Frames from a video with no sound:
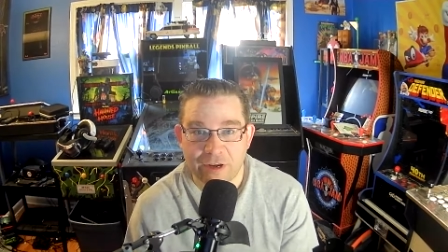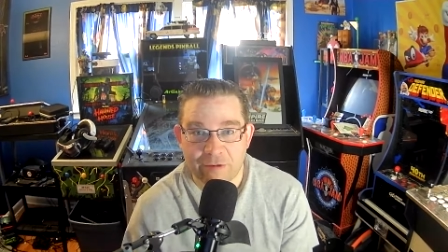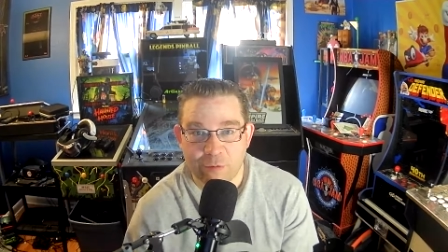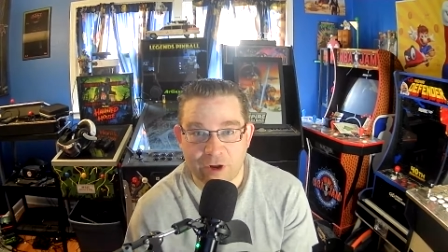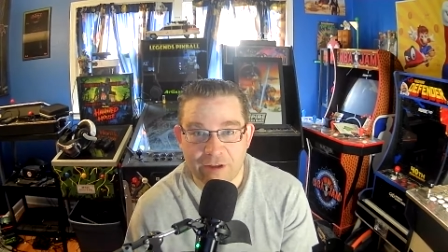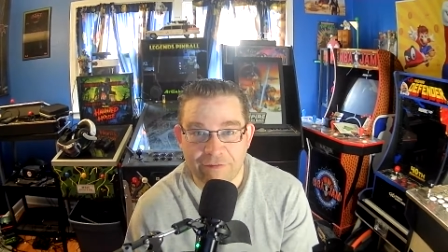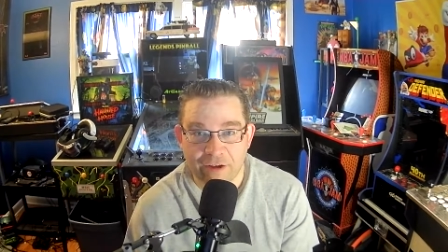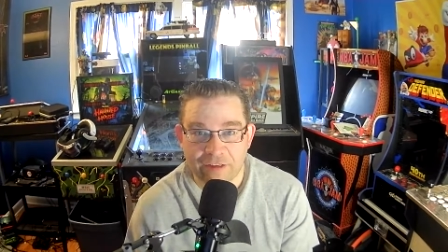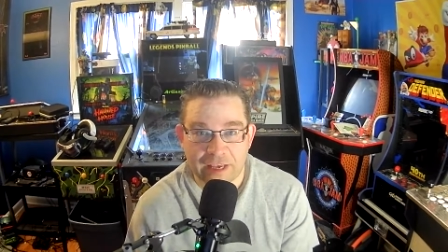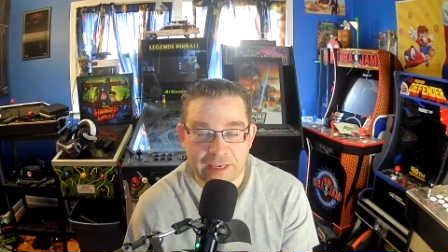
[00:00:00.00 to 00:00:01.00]
And when I
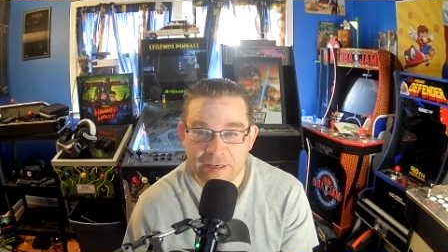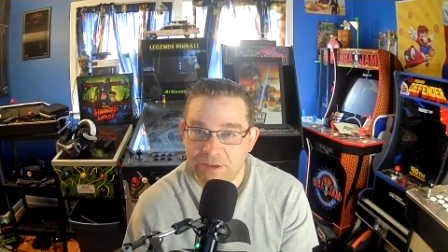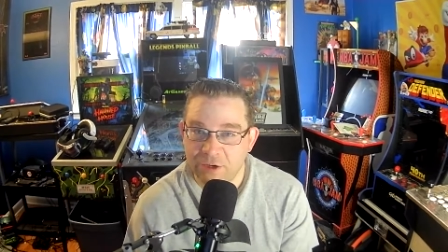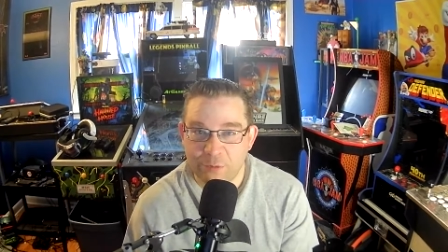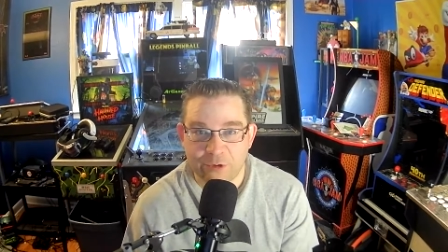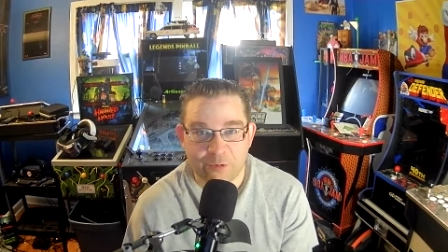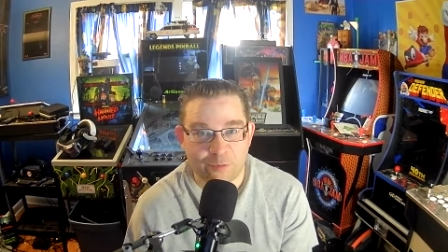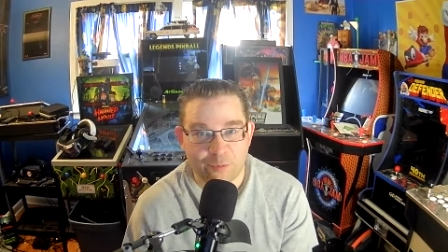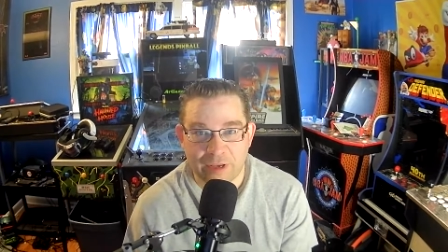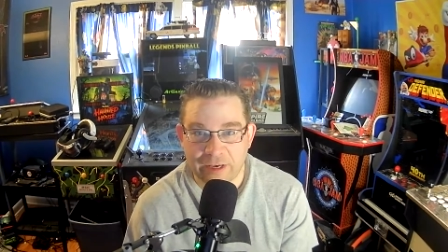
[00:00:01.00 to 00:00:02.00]
found AEW,
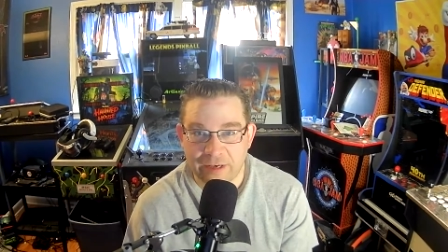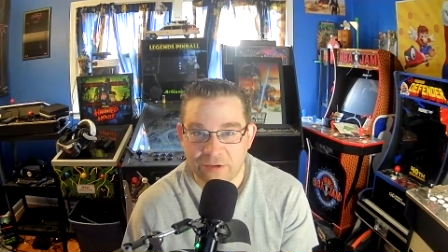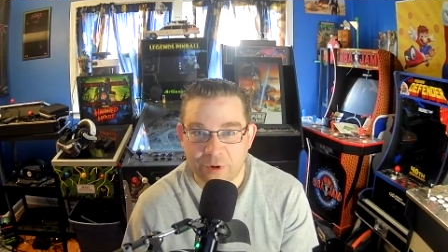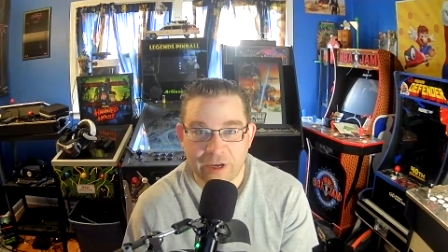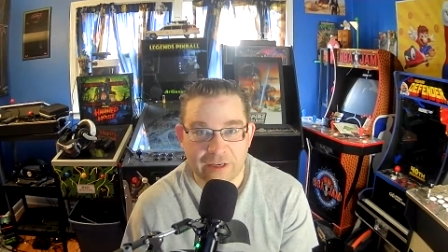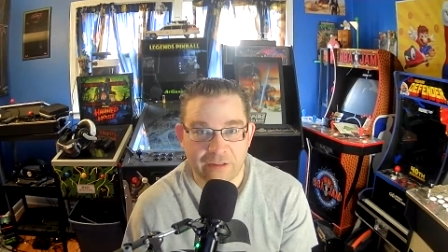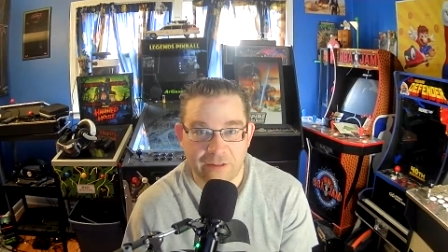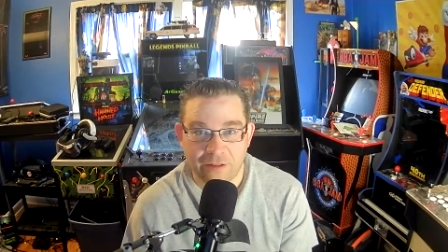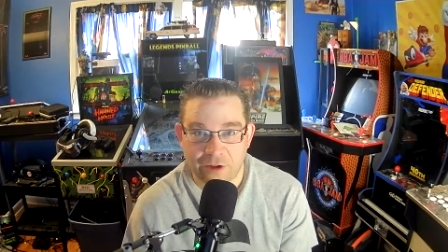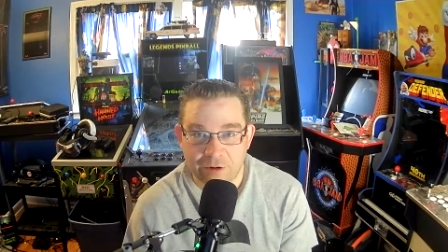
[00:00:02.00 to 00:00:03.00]
man, do I
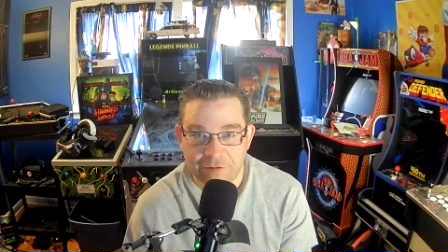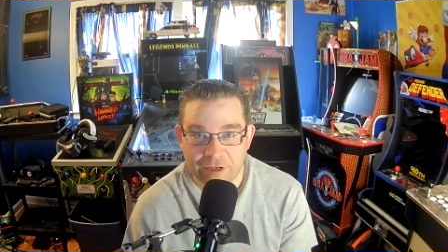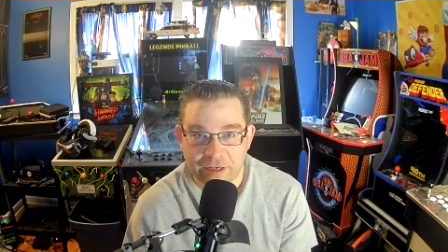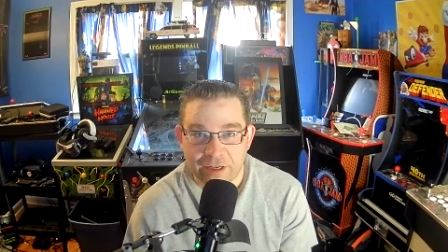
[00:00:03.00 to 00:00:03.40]
love it.